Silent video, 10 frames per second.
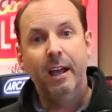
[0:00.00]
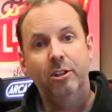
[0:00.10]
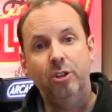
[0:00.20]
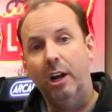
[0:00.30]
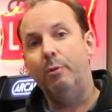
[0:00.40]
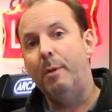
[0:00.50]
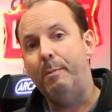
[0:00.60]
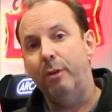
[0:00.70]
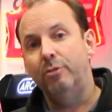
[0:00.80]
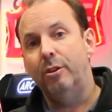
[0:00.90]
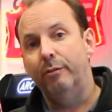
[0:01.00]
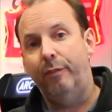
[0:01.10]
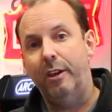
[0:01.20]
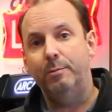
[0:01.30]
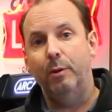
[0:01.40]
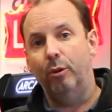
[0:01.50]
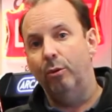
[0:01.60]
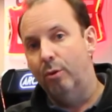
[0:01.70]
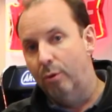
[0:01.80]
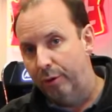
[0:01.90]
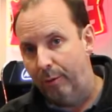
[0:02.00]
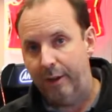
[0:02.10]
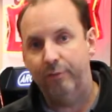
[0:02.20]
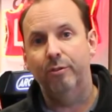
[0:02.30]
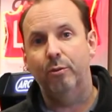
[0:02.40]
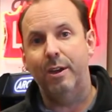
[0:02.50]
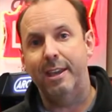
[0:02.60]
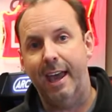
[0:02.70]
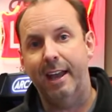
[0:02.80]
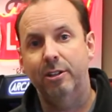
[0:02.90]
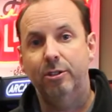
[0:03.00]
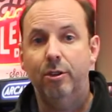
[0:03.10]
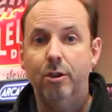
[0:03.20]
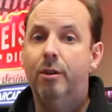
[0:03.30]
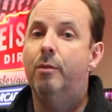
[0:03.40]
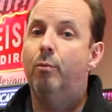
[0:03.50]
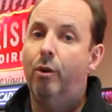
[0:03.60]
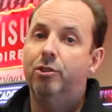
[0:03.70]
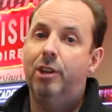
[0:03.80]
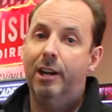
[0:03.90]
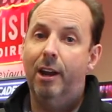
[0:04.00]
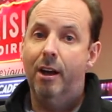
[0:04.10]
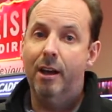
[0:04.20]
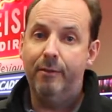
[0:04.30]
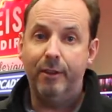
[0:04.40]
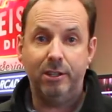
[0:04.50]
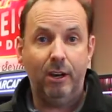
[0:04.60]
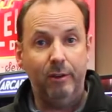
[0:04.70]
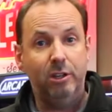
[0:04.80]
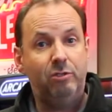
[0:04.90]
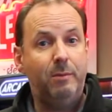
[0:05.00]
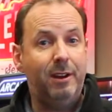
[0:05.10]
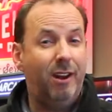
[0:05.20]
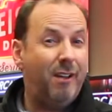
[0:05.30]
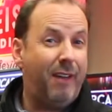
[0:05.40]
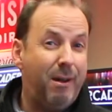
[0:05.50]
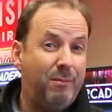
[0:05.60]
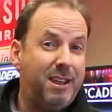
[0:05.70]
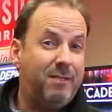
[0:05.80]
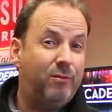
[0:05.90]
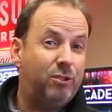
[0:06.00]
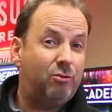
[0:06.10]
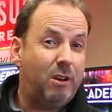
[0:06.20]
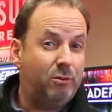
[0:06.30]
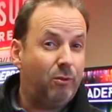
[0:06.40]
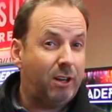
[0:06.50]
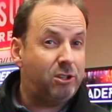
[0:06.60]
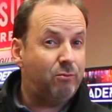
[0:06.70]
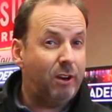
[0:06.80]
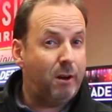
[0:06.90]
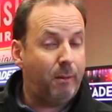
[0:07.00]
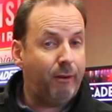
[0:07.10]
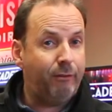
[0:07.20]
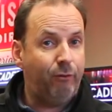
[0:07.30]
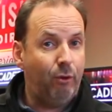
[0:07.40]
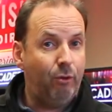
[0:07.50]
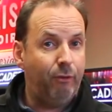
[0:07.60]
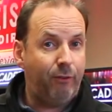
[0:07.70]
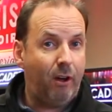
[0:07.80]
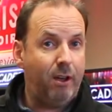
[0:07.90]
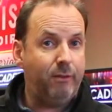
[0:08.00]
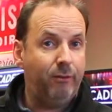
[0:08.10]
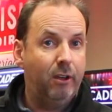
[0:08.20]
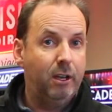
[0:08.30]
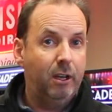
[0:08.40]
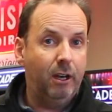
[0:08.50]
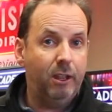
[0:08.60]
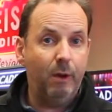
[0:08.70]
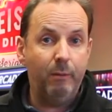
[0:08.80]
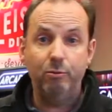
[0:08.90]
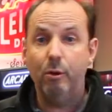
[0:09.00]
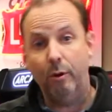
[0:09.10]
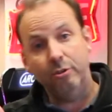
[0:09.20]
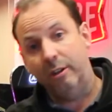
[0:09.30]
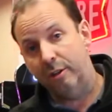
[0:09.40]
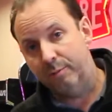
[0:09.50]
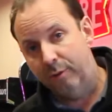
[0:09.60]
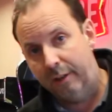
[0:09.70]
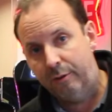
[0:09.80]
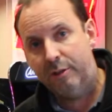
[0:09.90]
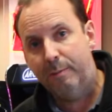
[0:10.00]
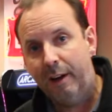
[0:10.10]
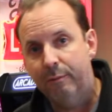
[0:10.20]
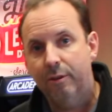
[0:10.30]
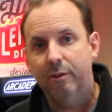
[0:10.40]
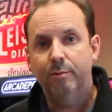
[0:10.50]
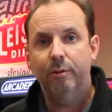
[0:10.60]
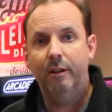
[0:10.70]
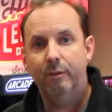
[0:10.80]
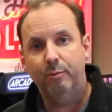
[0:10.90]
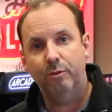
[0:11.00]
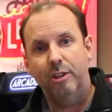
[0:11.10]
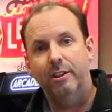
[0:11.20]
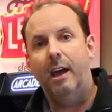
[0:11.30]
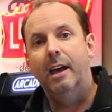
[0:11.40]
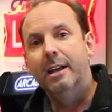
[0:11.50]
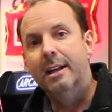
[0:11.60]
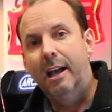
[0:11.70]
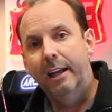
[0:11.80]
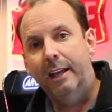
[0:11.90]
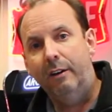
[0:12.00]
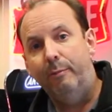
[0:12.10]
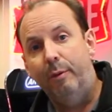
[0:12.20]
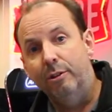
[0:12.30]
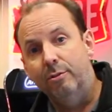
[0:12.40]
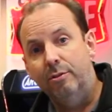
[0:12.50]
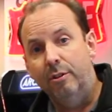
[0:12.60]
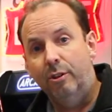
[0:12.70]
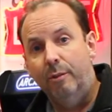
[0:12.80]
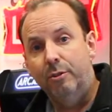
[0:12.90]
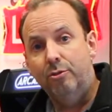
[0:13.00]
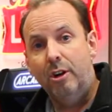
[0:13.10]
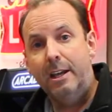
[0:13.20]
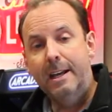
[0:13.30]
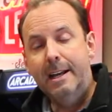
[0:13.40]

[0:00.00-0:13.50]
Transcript: Charlie will be posting on Facebook all the way through the weekend, so you can watch it live. It's currently streaming live. How many streams we're actually running? About 4 or 5 at the moment. So we were watching it this morning. Chris Melling was on this morning. I was watching that, and Gareth Potts was doing the commentary.